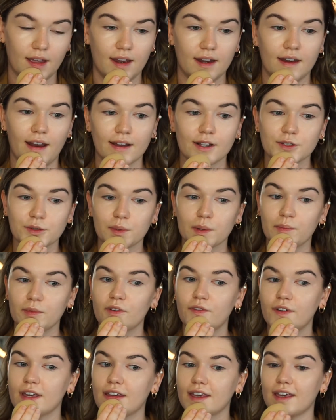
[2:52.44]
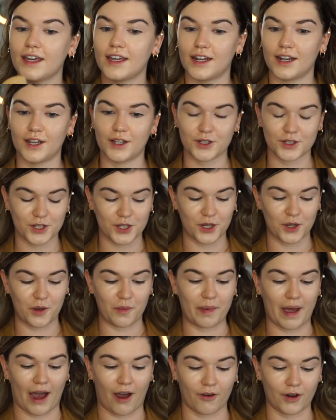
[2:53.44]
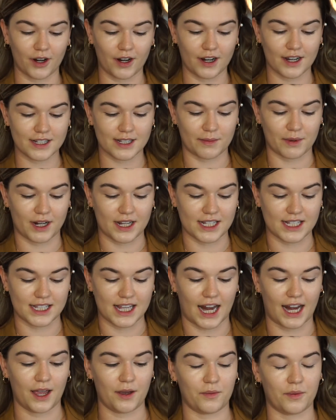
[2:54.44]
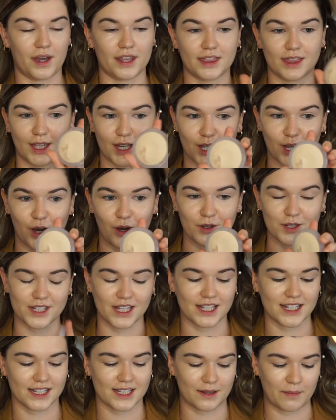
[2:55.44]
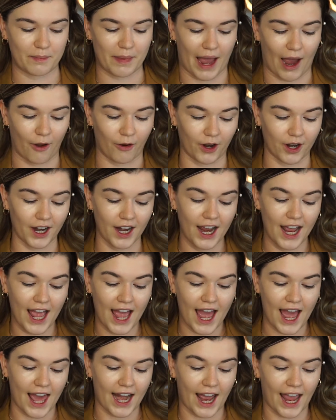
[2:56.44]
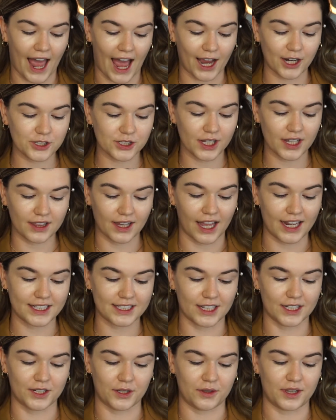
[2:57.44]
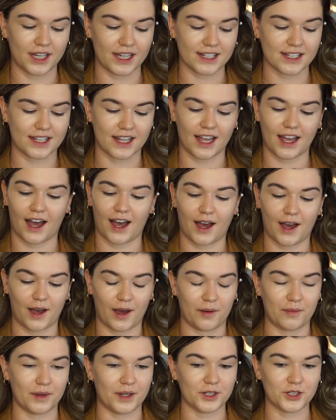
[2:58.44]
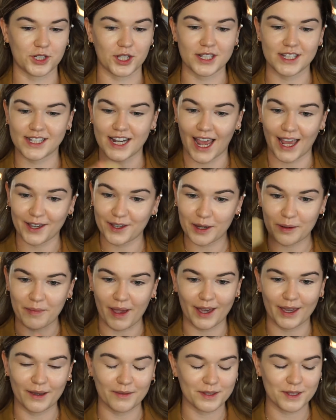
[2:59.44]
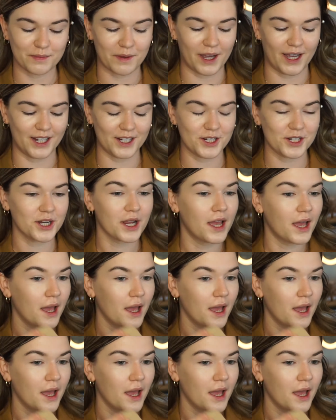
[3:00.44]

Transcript: Next, we're moving into powder because I'm going to set it with the Kosas powder. And I actually like to do this, just take your makeup sponge